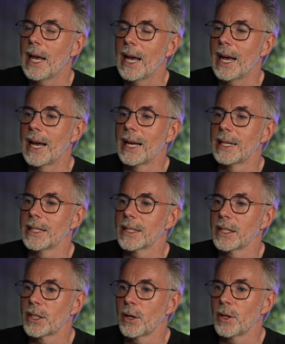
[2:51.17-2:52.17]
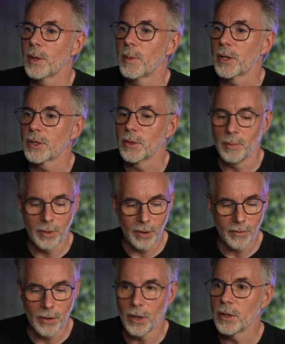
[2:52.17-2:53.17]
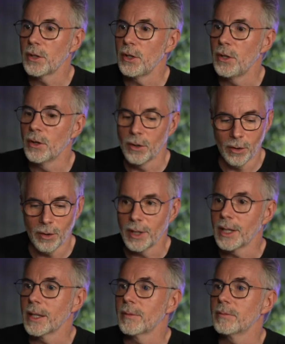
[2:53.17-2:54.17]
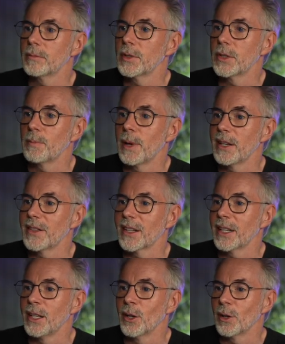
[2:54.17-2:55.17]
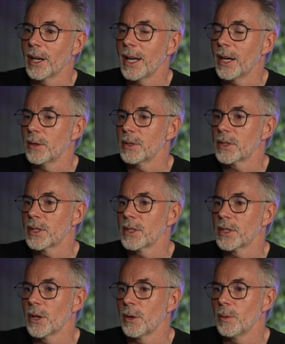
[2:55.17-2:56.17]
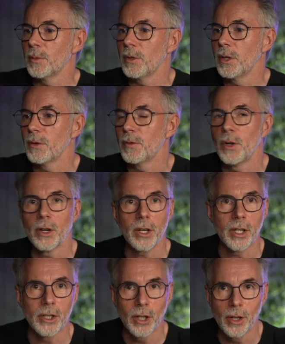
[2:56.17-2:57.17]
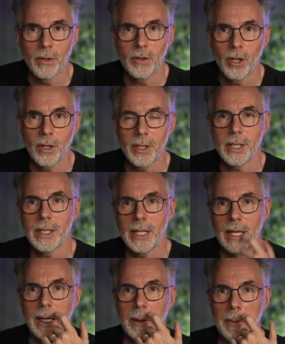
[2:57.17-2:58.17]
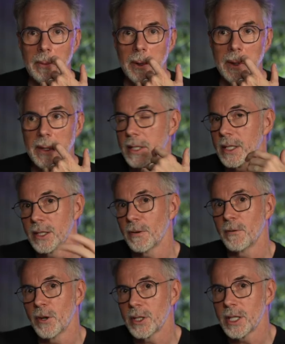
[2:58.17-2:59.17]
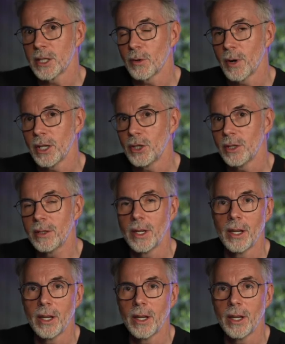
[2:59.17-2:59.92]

And down at the bottom, you've got your basically your layouts. So you've not got a ton of choices here, but this is the first iteration.